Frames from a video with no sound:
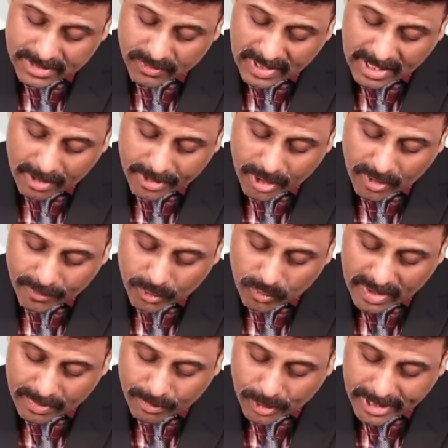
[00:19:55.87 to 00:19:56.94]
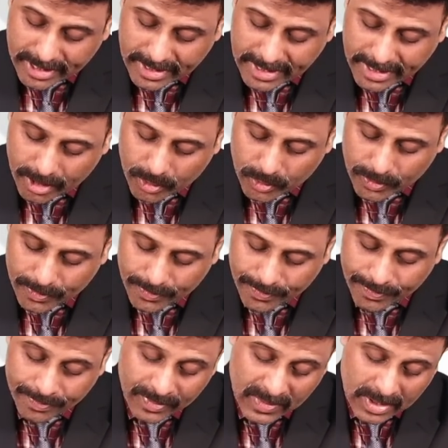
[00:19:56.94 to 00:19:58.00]
We'll round it off to 1.82.
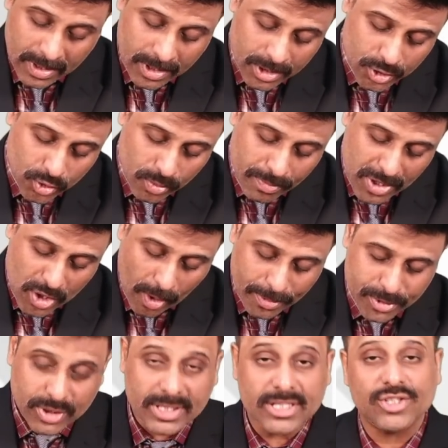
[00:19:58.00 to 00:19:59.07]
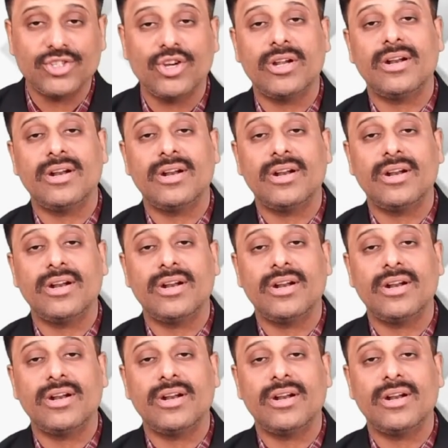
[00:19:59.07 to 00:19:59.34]
So B option is your